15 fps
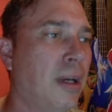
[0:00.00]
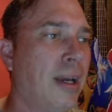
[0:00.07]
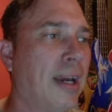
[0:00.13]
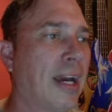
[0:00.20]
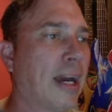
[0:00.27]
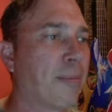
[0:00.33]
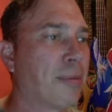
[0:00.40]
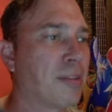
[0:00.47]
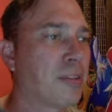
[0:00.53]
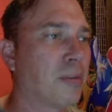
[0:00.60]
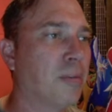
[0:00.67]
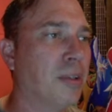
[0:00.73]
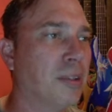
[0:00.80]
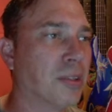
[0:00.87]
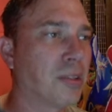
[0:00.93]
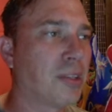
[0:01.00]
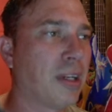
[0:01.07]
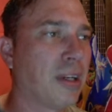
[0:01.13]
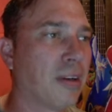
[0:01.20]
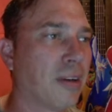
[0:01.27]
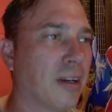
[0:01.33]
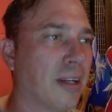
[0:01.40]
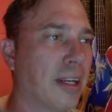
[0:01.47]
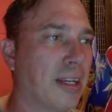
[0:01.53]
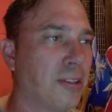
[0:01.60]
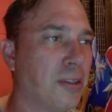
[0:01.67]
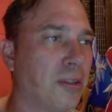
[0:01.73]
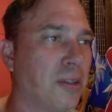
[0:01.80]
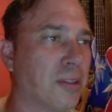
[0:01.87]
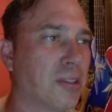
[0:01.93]
happens to be the singer, and
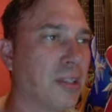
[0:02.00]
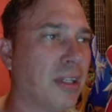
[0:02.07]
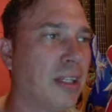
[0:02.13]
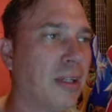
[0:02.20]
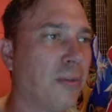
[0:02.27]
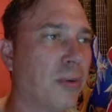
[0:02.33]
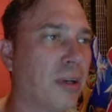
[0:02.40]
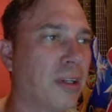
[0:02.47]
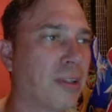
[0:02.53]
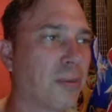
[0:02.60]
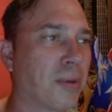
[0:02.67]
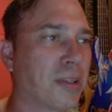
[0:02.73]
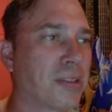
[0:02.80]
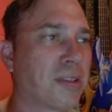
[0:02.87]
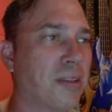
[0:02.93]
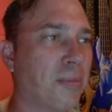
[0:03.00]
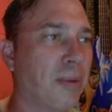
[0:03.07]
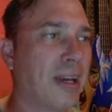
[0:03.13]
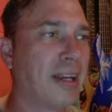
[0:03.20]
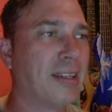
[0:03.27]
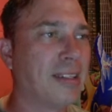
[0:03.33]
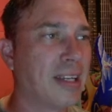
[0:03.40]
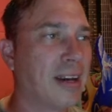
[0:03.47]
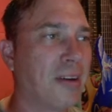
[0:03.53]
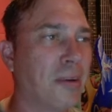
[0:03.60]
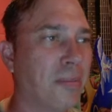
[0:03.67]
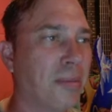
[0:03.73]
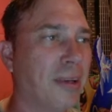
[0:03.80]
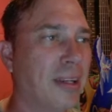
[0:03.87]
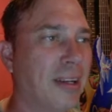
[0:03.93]
as you can see, he wanted the rest of the band down
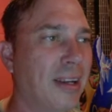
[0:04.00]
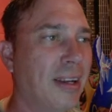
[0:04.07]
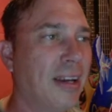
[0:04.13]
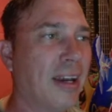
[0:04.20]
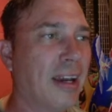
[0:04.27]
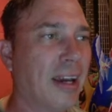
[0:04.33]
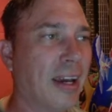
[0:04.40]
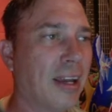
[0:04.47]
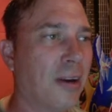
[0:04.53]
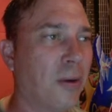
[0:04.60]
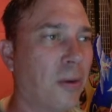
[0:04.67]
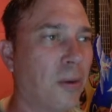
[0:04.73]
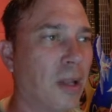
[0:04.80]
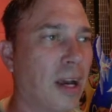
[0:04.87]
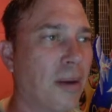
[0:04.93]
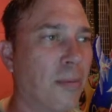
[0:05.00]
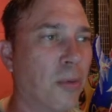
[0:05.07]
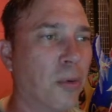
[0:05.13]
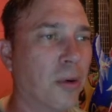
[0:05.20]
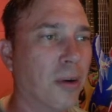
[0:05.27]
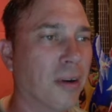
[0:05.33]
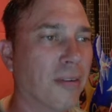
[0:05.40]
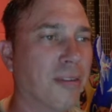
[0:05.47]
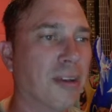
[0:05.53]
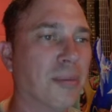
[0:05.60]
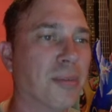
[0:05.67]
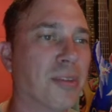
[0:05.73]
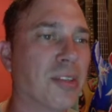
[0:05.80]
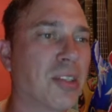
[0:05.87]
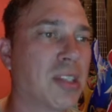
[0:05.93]
a bit and a whole lot more of
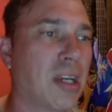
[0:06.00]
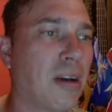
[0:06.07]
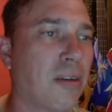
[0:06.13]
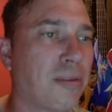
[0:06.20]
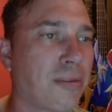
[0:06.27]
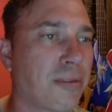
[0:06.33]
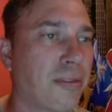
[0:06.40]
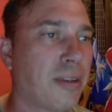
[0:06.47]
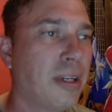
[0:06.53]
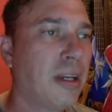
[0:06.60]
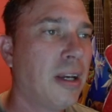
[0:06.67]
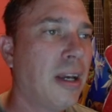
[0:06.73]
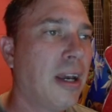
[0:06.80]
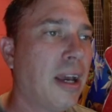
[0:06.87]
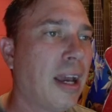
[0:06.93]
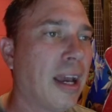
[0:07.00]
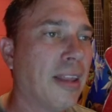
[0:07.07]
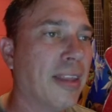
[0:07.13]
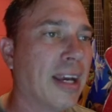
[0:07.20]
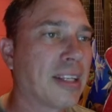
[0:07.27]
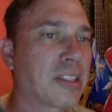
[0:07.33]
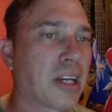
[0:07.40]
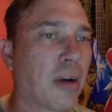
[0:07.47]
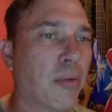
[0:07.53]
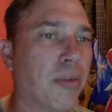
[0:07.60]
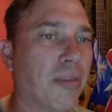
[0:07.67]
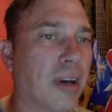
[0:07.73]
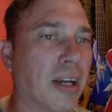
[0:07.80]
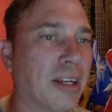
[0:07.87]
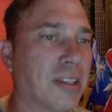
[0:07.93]
himself. And that's how
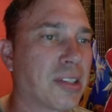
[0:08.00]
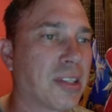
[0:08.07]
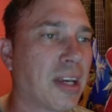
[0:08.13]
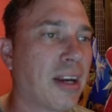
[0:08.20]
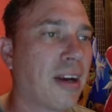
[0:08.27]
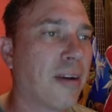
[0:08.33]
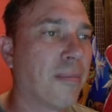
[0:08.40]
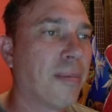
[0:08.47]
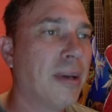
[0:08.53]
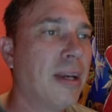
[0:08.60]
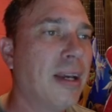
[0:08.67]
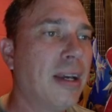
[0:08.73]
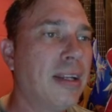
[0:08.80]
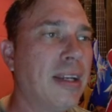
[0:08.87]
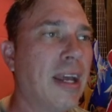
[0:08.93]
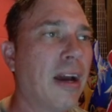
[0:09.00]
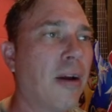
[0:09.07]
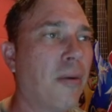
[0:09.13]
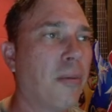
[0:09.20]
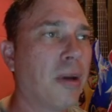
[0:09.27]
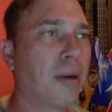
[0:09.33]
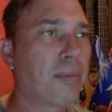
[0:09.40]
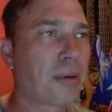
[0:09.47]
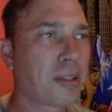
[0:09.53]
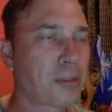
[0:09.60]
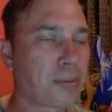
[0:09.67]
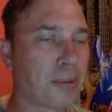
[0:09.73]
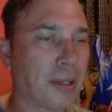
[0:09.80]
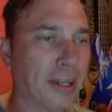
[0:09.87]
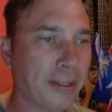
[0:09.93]
we've got it set up. Now, when I
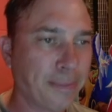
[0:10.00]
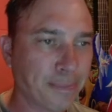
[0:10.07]
press play,